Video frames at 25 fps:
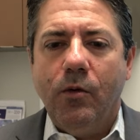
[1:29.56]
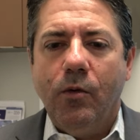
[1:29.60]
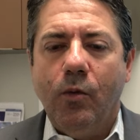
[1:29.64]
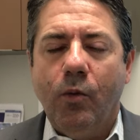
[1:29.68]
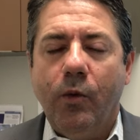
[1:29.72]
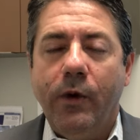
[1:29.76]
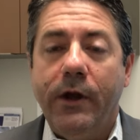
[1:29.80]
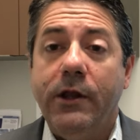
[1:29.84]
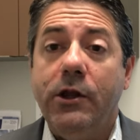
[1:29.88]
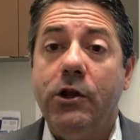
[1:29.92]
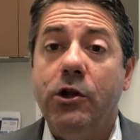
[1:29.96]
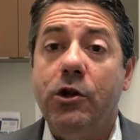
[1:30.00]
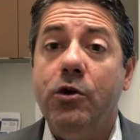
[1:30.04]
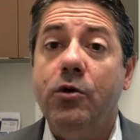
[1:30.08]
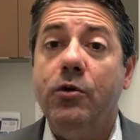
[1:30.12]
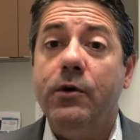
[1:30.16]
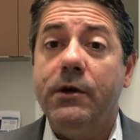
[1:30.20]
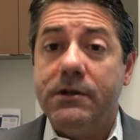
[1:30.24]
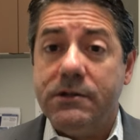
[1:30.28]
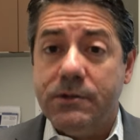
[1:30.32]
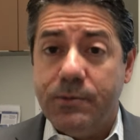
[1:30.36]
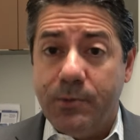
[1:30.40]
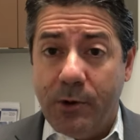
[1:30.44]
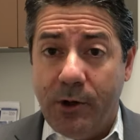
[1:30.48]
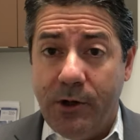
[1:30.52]
when you
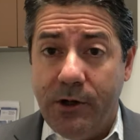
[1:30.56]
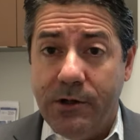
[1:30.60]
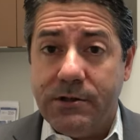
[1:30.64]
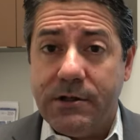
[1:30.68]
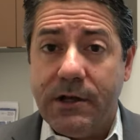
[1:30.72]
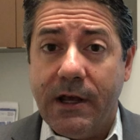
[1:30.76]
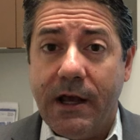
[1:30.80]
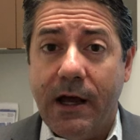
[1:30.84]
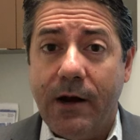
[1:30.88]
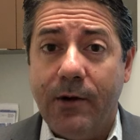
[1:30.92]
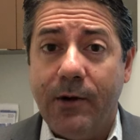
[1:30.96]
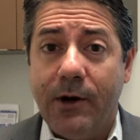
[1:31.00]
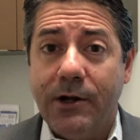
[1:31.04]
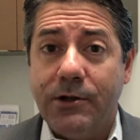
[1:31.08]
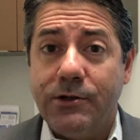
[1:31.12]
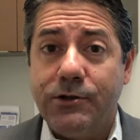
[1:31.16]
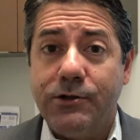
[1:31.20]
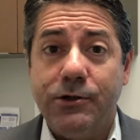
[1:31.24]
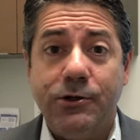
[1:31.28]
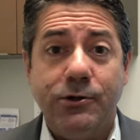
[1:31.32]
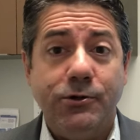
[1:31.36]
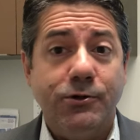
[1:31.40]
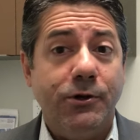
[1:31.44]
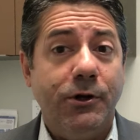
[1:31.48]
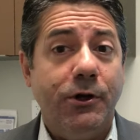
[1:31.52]
experience cataract
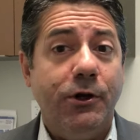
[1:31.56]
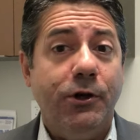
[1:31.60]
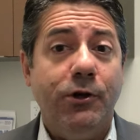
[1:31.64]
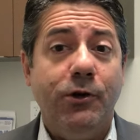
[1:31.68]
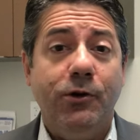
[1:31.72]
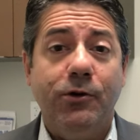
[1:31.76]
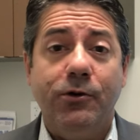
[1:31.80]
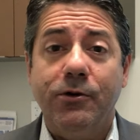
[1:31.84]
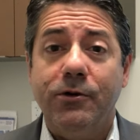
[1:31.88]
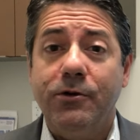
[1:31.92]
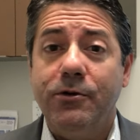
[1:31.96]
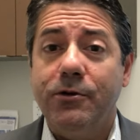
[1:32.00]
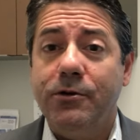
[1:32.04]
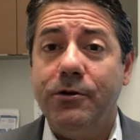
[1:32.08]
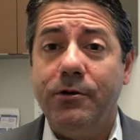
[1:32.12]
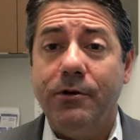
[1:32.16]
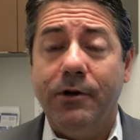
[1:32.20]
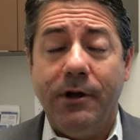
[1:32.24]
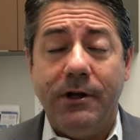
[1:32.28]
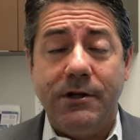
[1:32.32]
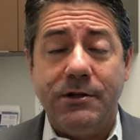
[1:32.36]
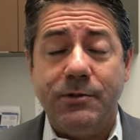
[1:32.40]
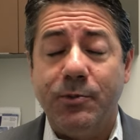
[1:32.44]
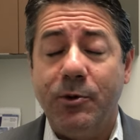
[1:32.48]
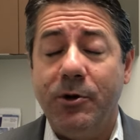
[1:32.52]
surgery,
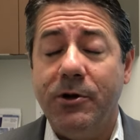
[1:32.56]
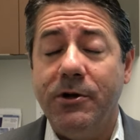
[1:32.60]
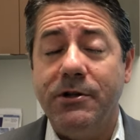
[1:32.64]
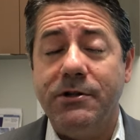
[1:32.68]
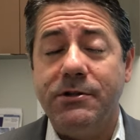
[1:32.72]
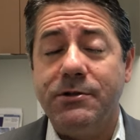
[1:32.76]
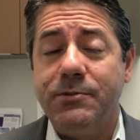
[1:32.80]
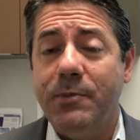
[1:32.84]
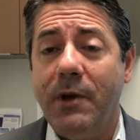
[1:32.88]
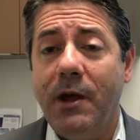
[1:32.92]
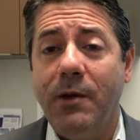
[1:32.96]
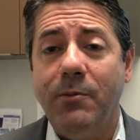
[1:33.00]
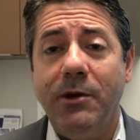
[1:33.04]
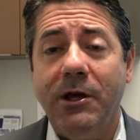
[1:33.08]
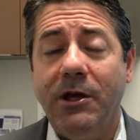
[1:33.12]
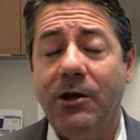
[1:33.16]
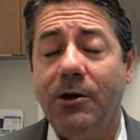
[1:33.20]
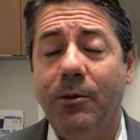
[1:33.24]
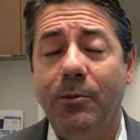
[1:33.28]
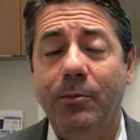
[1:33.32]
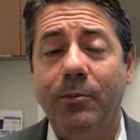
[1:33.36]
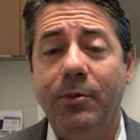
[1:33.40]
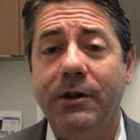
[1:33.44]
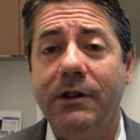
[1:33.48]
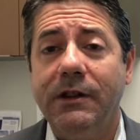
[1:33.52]
your experience may be
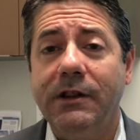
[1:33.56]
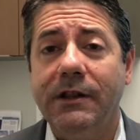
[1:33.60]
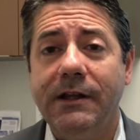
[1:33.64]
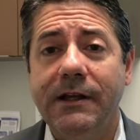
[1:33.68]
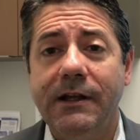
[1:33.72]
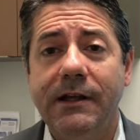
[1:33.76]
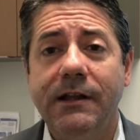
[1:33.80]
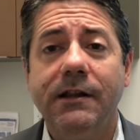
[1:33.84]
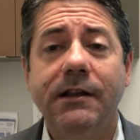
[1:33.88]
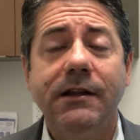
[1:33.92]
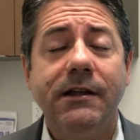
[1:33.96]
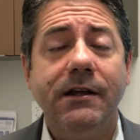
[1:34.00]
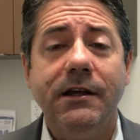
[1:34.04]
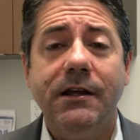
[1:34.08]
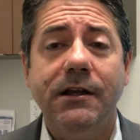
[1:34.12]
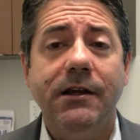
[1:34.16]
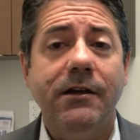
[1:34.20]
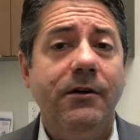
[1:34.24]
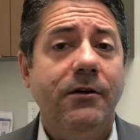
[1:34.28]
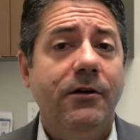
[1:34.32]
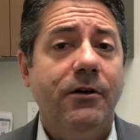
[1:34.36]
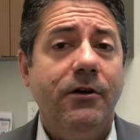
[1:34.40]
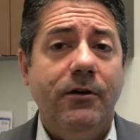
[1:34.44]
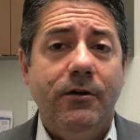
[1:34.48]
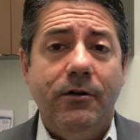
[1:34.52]

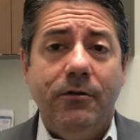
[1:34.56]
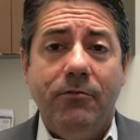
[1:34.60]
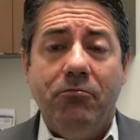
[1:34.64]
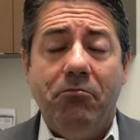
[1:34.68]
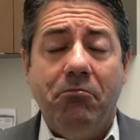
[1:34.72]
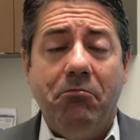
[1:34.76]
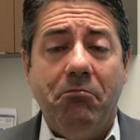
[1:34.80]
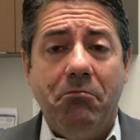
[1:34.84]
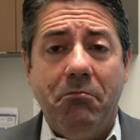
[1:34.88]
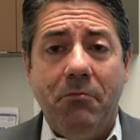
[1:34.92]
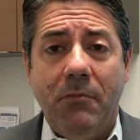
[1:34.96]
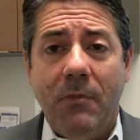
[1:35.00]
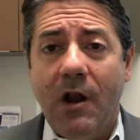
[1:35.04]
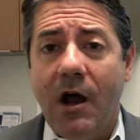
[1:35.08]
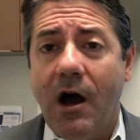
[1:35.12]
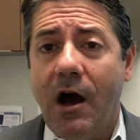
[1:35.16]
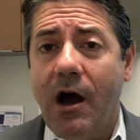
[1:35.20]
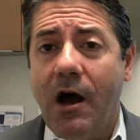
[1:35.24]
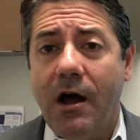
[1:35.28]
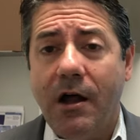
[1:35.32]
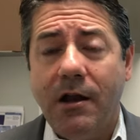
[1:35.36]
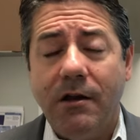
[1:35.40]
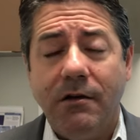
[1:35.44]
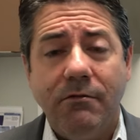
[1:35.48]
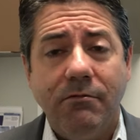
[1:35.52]
completely
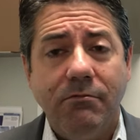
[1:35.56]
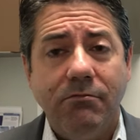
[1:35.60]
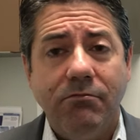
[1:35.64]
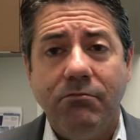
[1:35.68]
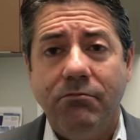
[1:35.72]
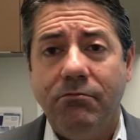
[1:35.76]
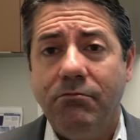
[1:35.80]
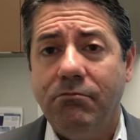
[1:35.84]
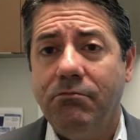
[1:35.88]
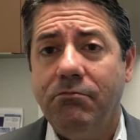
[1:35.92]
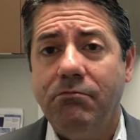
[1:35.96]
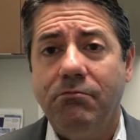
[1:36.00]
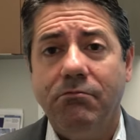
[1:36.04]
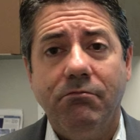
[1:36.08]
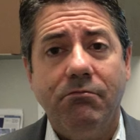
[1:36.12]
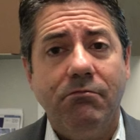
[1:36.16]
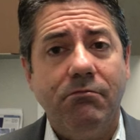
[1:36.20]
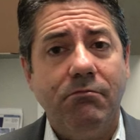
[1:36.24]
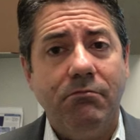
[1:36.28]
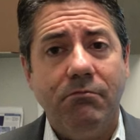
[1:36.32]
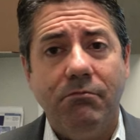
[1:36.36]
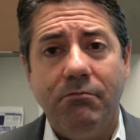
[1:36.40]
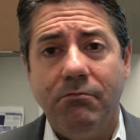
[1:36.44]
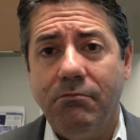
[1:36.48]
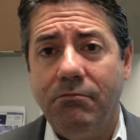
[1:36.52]

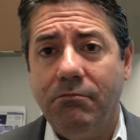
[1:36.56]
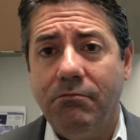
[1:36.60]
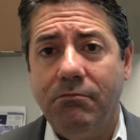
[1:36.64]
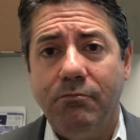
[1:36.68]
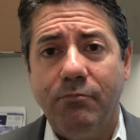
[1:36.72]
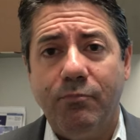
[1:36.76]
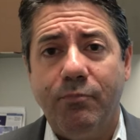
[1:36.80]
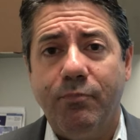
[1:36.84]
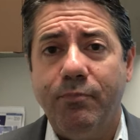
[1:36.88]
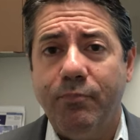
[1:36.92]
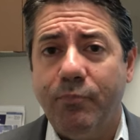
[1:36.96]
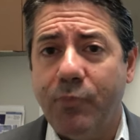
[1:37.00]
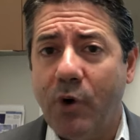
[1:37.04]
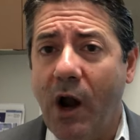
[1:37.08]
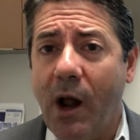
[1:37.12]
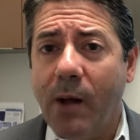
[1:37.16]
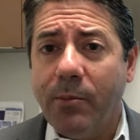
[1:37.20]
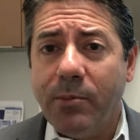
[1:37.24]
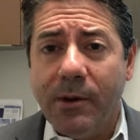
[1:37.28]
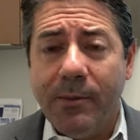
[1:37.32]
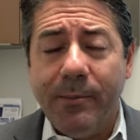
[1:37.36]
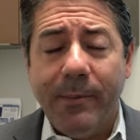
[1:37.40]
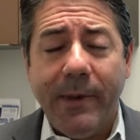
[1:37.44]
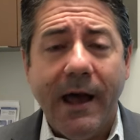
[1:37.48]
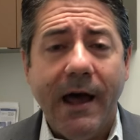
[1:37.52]

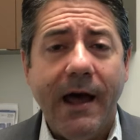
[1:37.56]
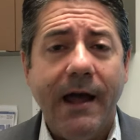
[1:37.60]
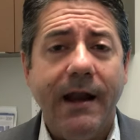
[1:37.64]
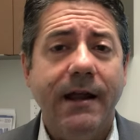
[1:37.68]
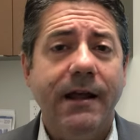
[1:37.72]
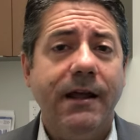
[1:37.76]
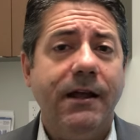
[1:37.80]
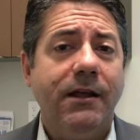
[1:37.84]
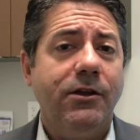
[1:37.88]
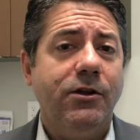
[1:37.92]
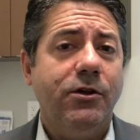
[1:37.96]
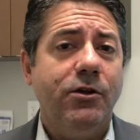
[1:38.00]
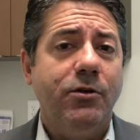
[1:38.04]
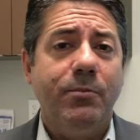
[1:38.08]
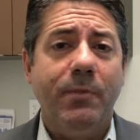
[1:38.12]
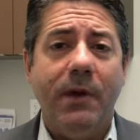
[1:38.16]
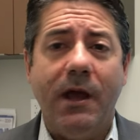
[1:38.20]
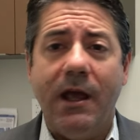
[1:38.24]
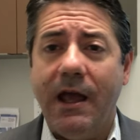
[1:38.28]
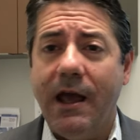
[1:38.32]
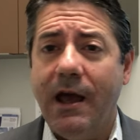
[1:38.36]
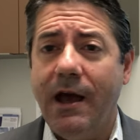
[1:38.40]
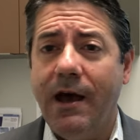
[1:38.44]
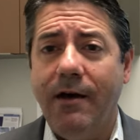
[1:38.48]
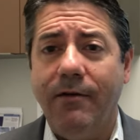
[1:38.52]
non-problematic. You may
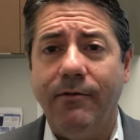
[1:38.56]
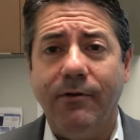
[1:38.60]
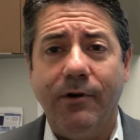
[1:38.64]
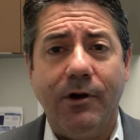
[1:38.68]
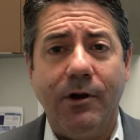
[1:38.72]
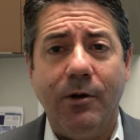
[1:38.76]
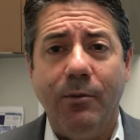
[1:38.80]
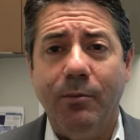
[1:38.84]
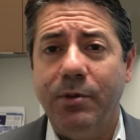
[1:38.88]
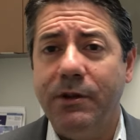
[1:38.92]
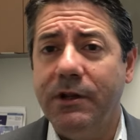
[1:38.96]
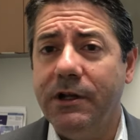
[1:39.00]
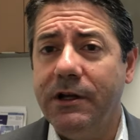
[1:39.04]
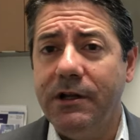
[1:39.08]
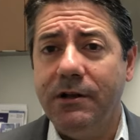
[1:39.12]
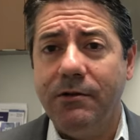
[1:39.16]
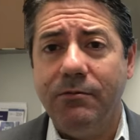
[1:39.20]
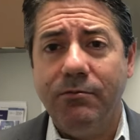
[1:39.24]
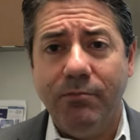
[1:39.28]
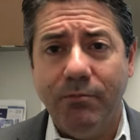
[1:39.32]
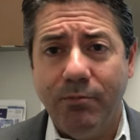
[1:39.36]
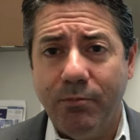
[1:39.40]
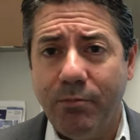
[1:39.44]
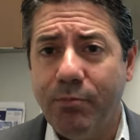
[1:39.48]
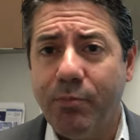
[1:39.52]
have a
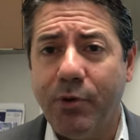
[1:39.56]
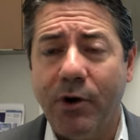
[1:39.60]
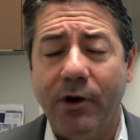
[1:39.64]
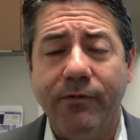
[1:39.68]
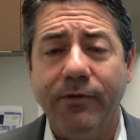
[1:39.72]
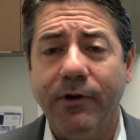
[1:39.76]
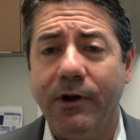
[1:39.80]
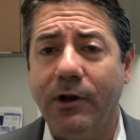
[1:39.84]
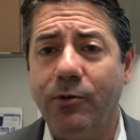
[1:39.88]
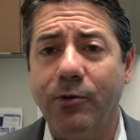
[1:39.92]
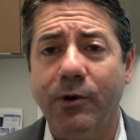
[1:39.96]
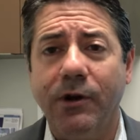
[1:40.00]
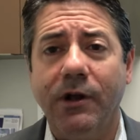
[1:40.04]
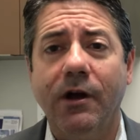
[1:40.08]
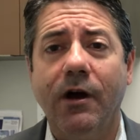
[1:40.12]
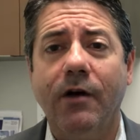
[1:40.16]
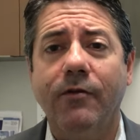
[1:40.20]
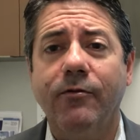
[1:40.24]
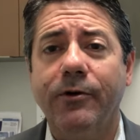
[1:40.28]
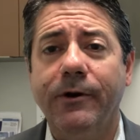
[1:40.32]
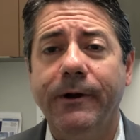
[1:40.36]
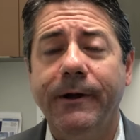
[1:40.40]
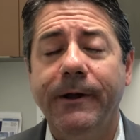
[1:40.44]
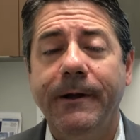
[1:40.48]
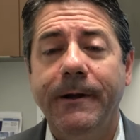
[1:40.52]
complete perfect
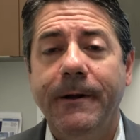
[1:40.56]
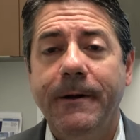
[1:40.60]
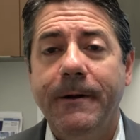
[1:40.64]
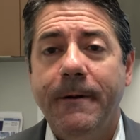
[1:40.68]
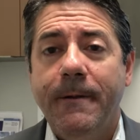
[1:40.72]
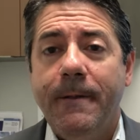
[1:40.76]
recovery,